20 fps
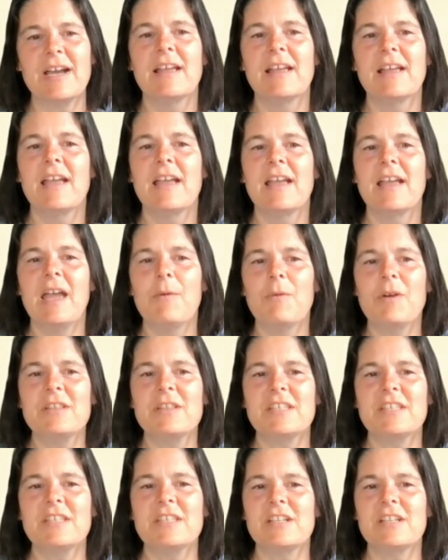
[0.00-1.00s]
And what's a
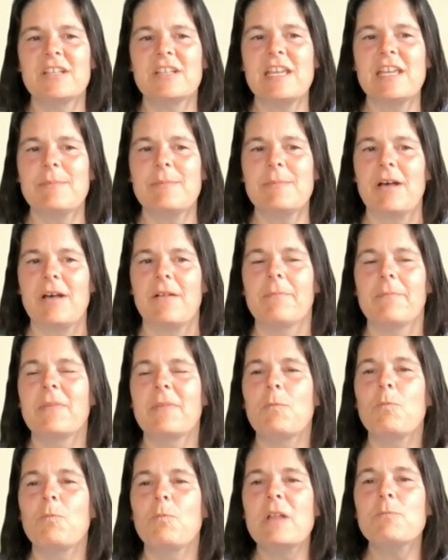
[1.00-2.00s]
good email?
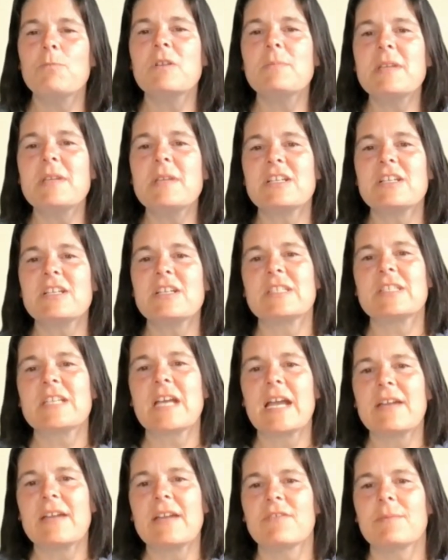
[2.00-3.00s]
When would be a good time
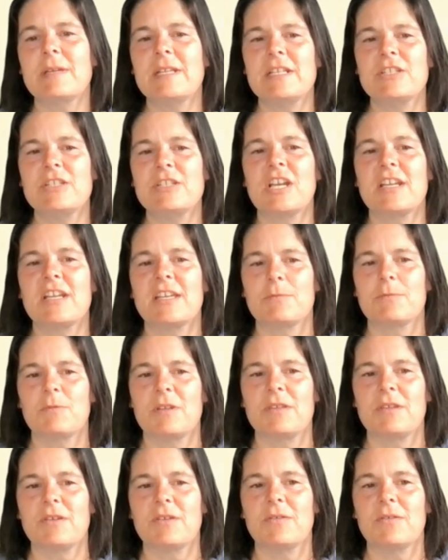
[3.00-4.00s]
for me to check in with you?